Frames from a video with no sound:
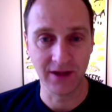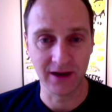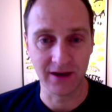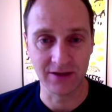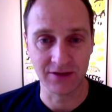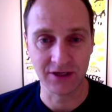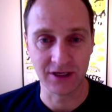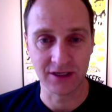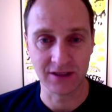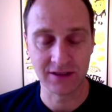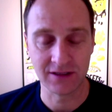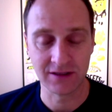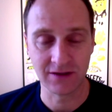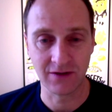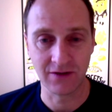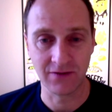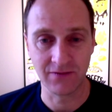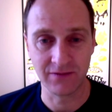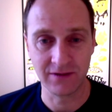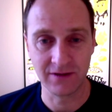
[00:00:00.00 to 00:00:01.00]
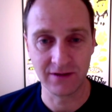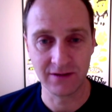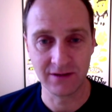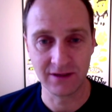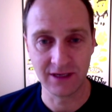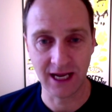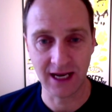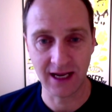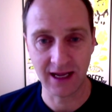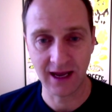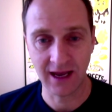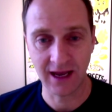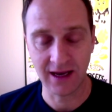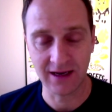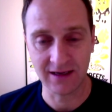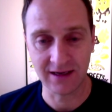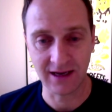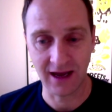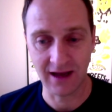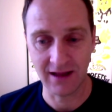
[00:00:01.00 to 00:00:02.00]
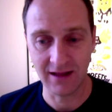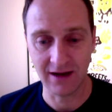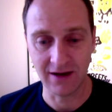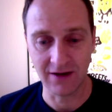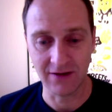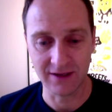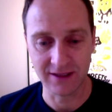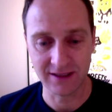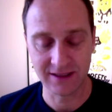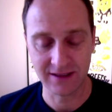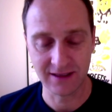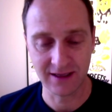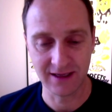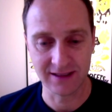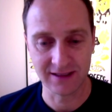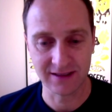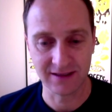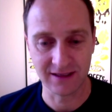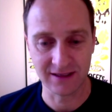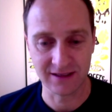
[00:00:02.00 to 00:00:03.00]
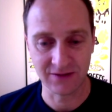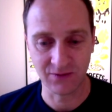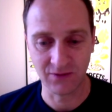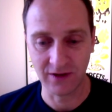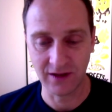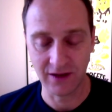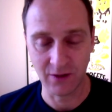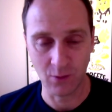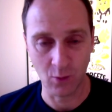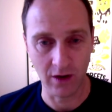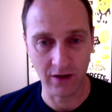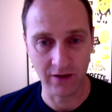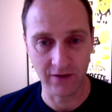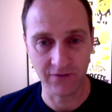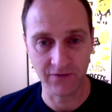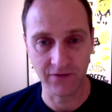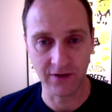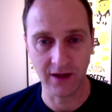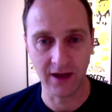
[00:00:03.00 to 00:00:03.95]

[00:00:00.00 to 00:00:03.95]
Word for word: that are just sort of dedicated to Ello. It's it's this really wonderful.